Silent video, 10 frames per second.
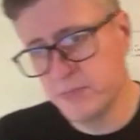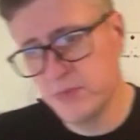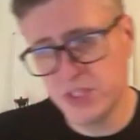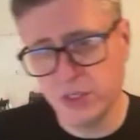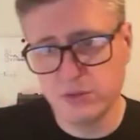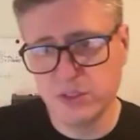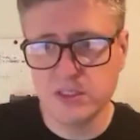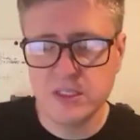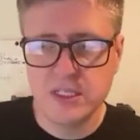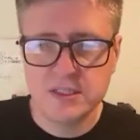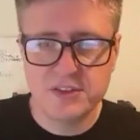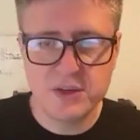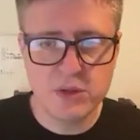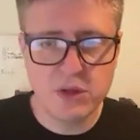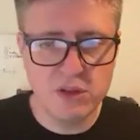So the, the
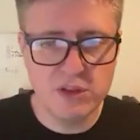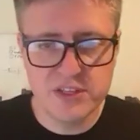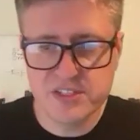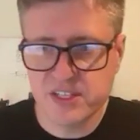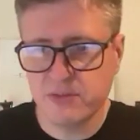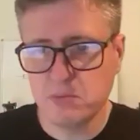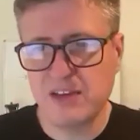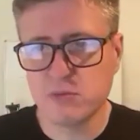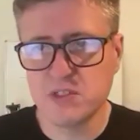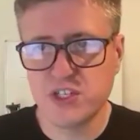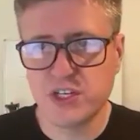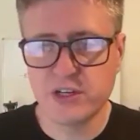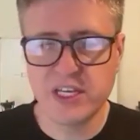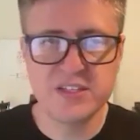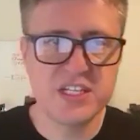thing with all of this stuff in platform
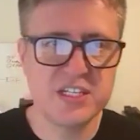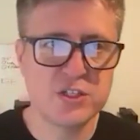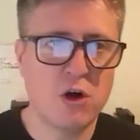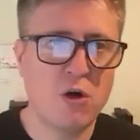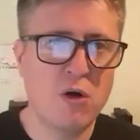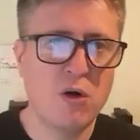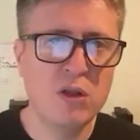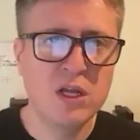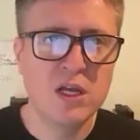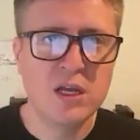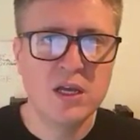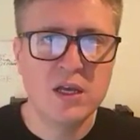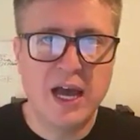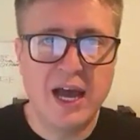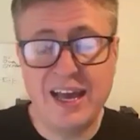engineering is it is all,
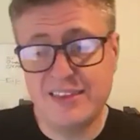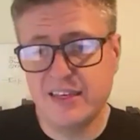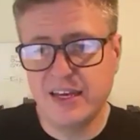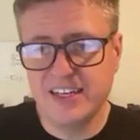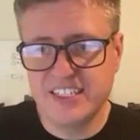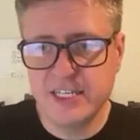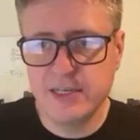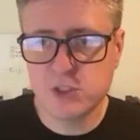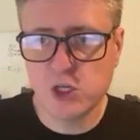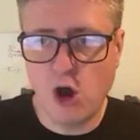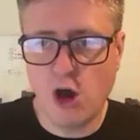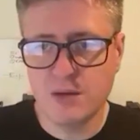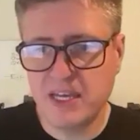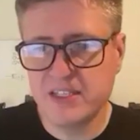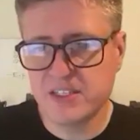I think, an attempt to
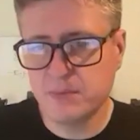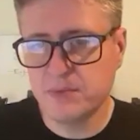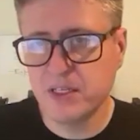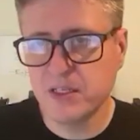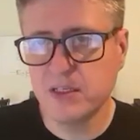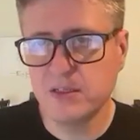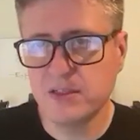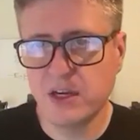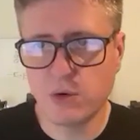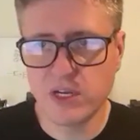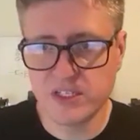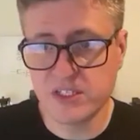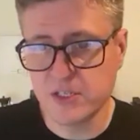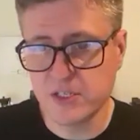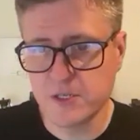automate something that already
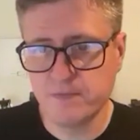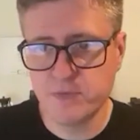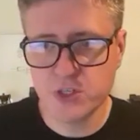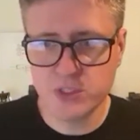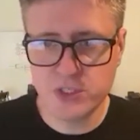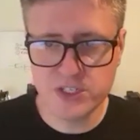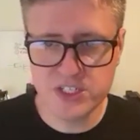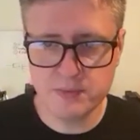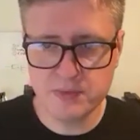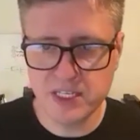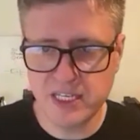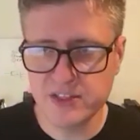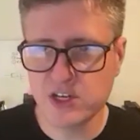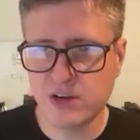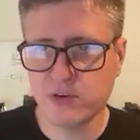exists. So we took something in
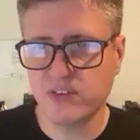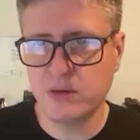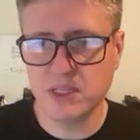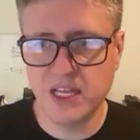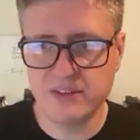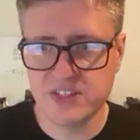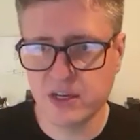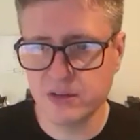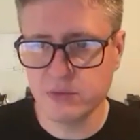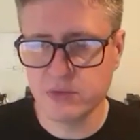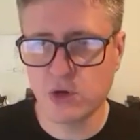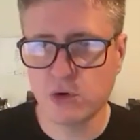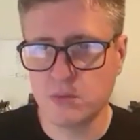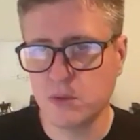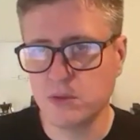the software development lifecycle that was
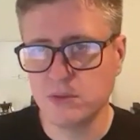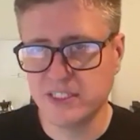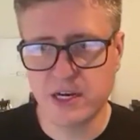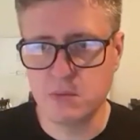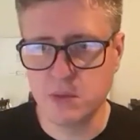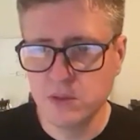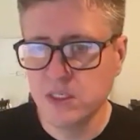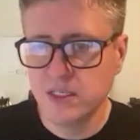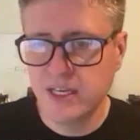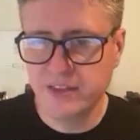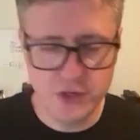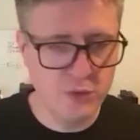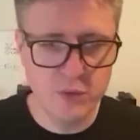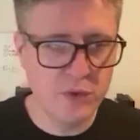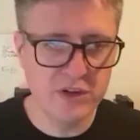horrible and terrible and that no
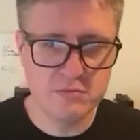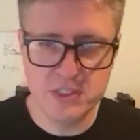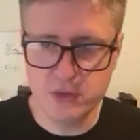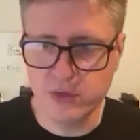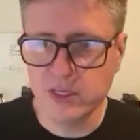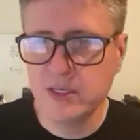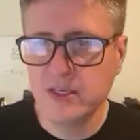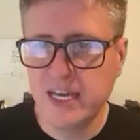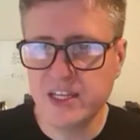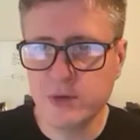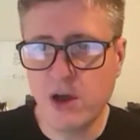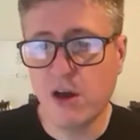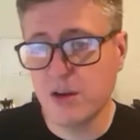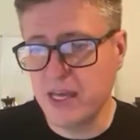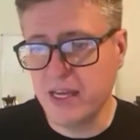one wanted to be doing. And then we
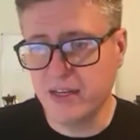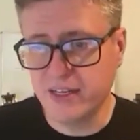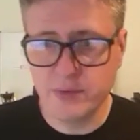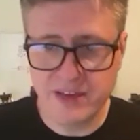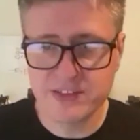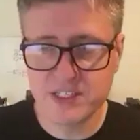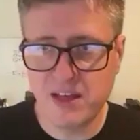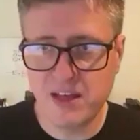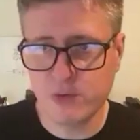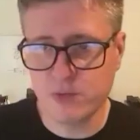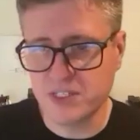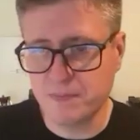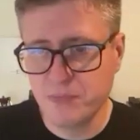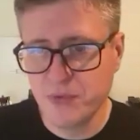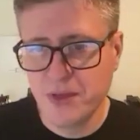automated it and we gave it to the platform
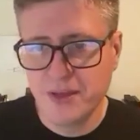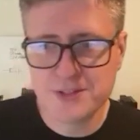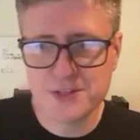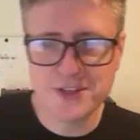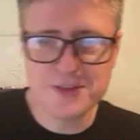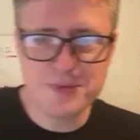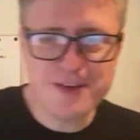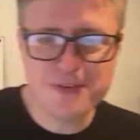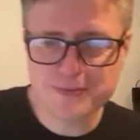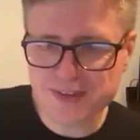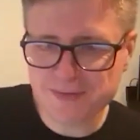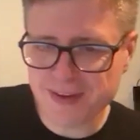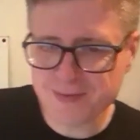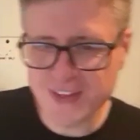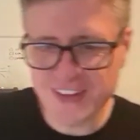team. And so the platform team
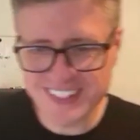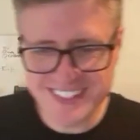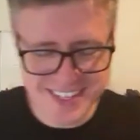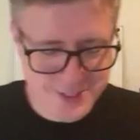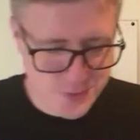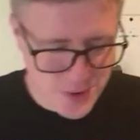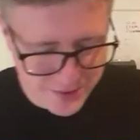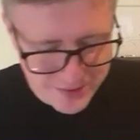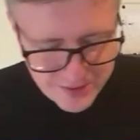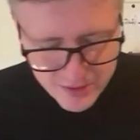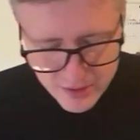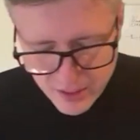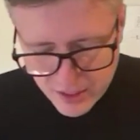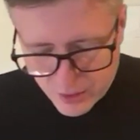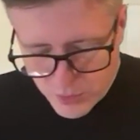comes along and says, well,
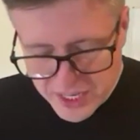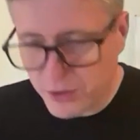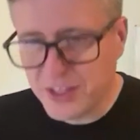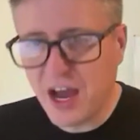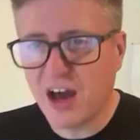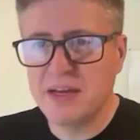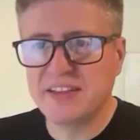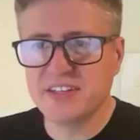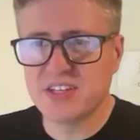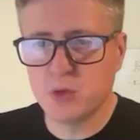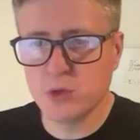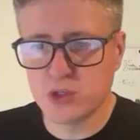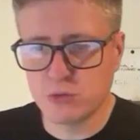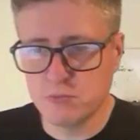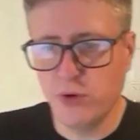uh, we can only automate this up to a
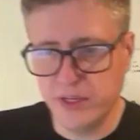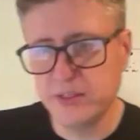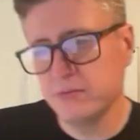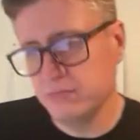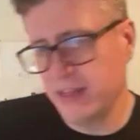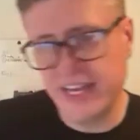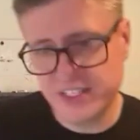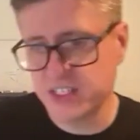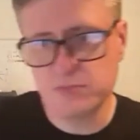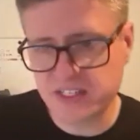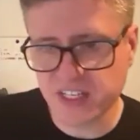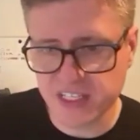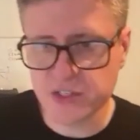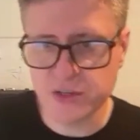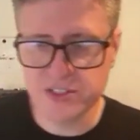certain point, and that's as
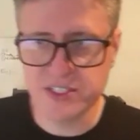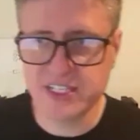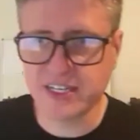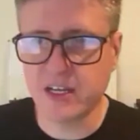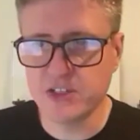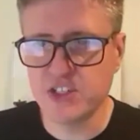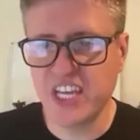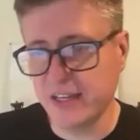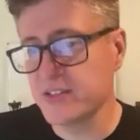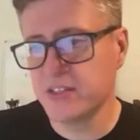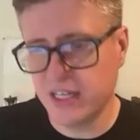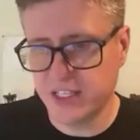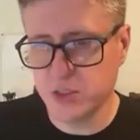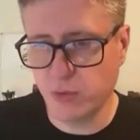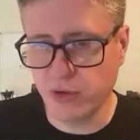basically as good as the technology gets at
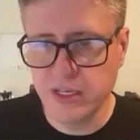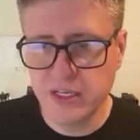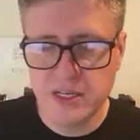this point.